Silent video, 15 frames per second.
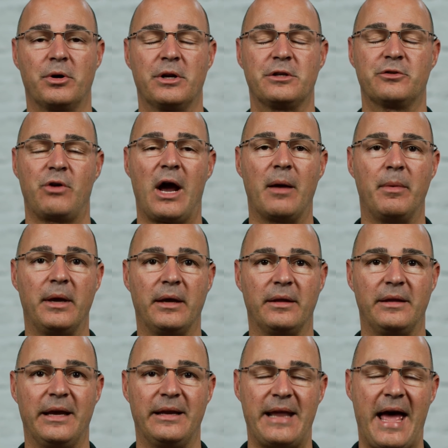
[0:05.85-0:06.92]
describing
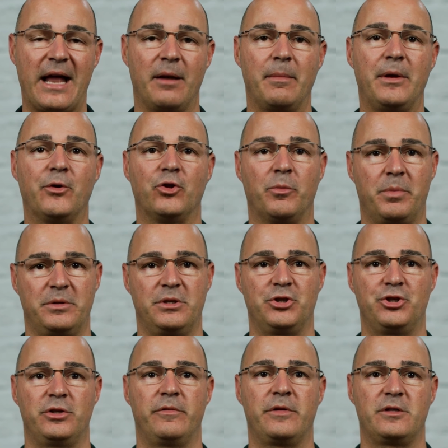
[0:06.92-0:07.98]
the anatomy or the
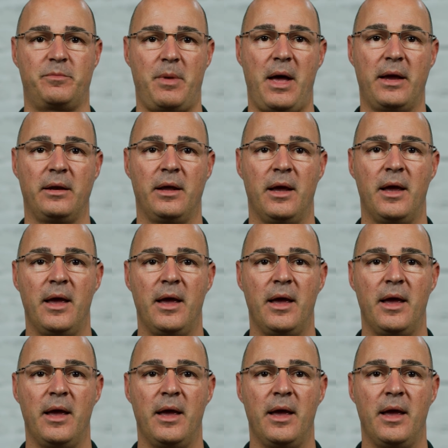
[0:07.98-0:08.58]
position of the spine.